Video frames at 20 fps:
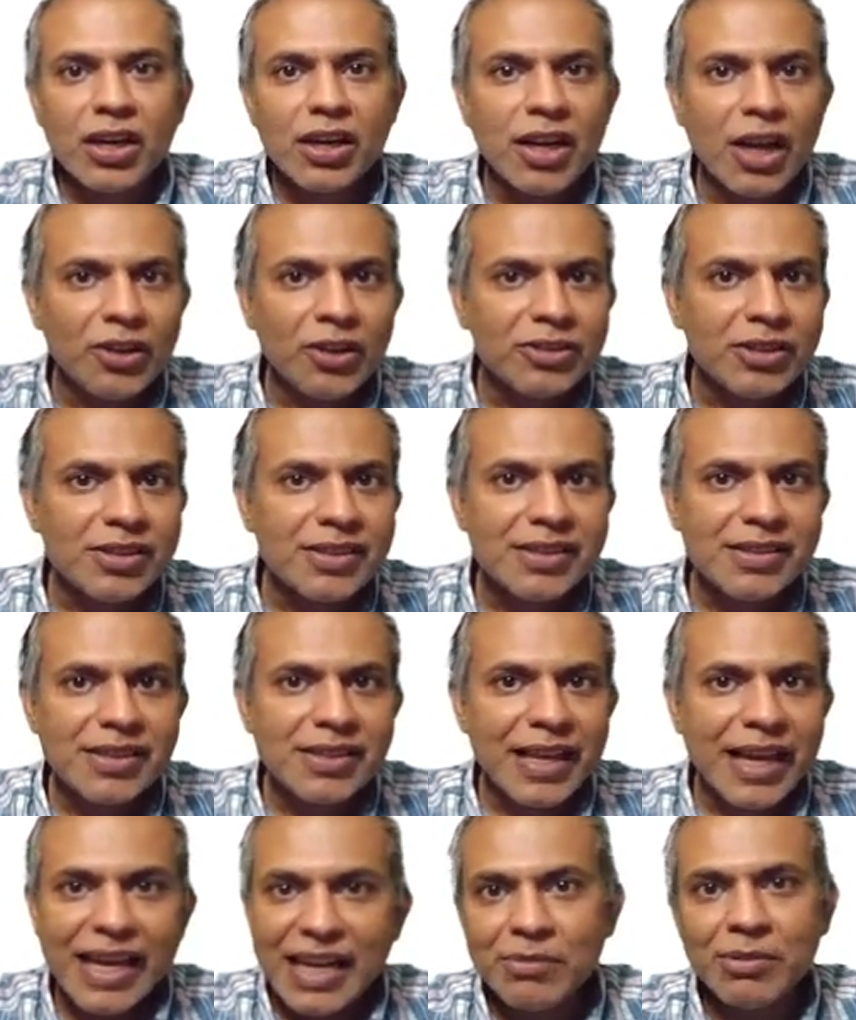Now this
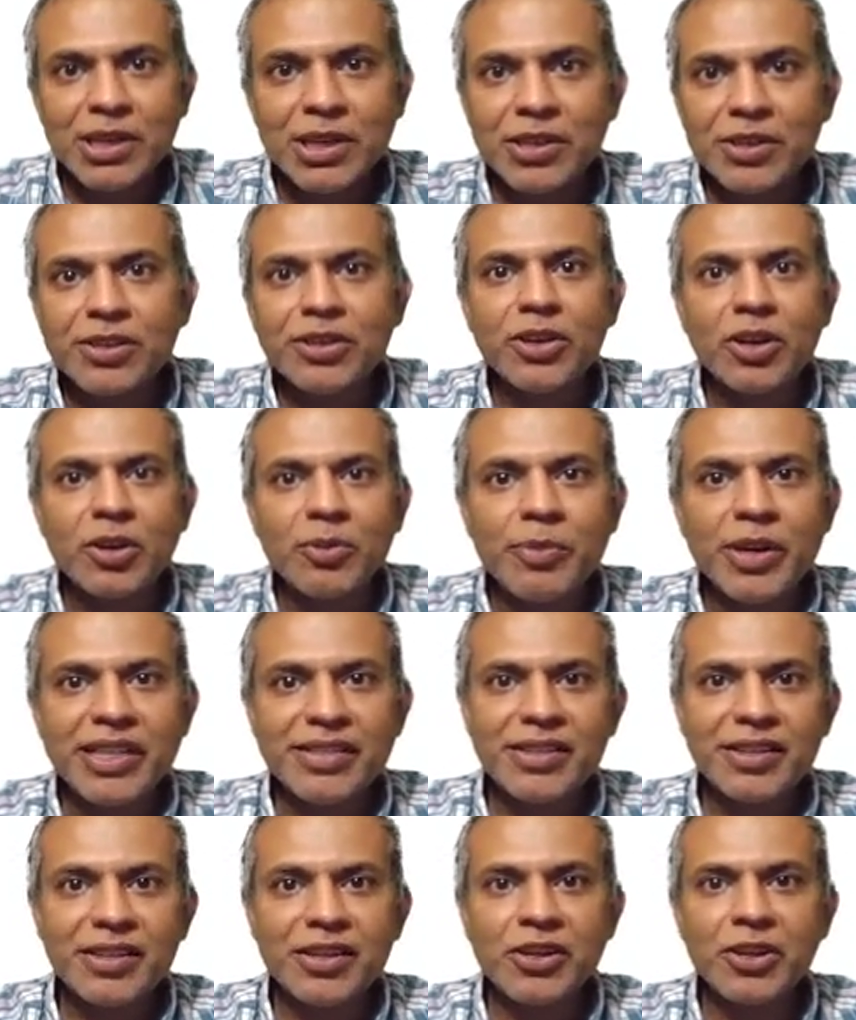elementary or
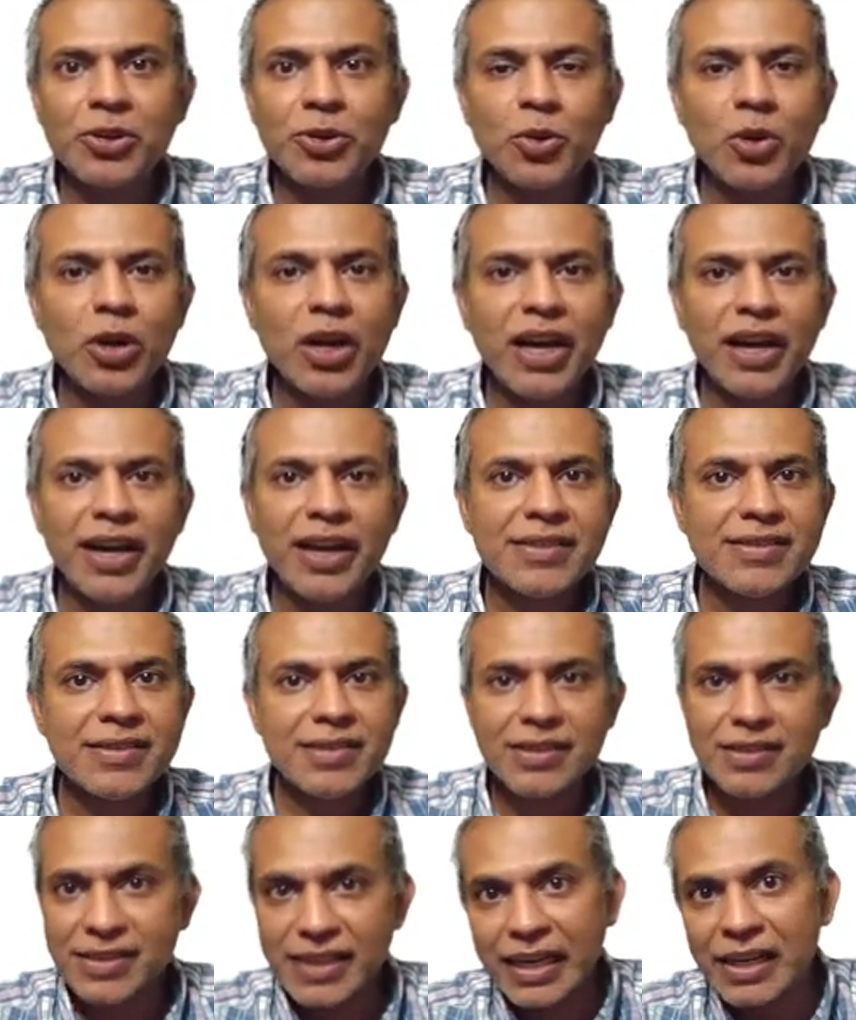basic queue has
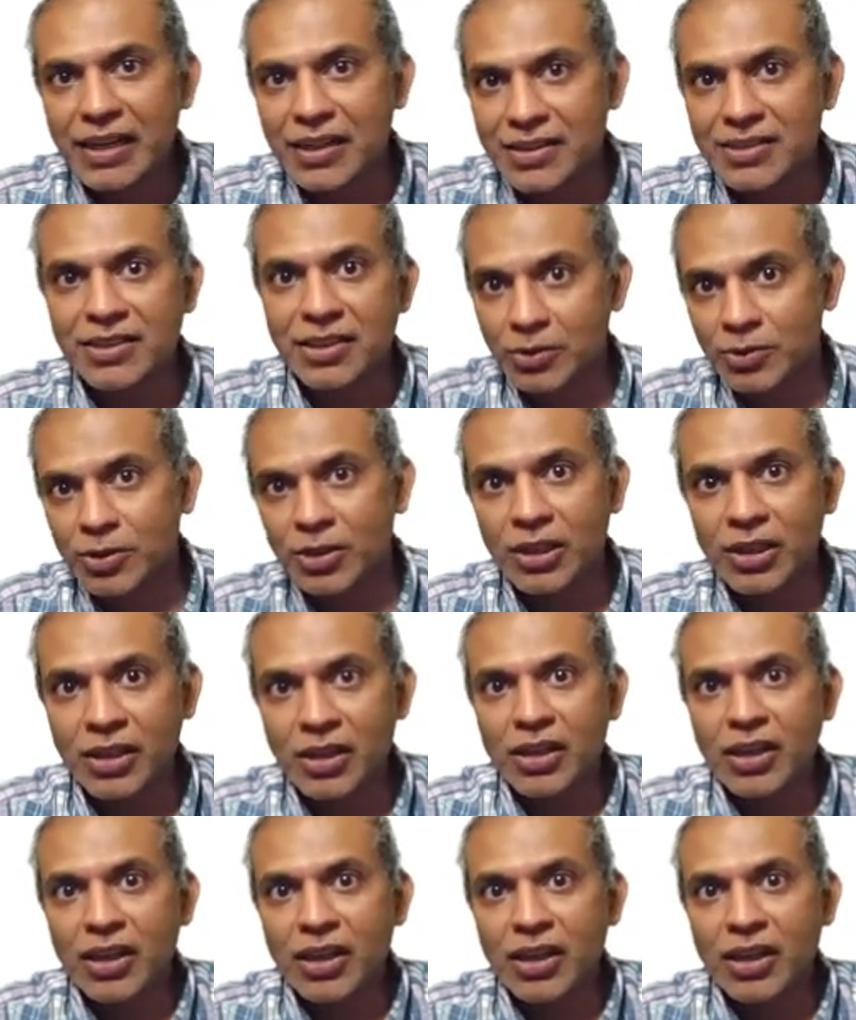a single server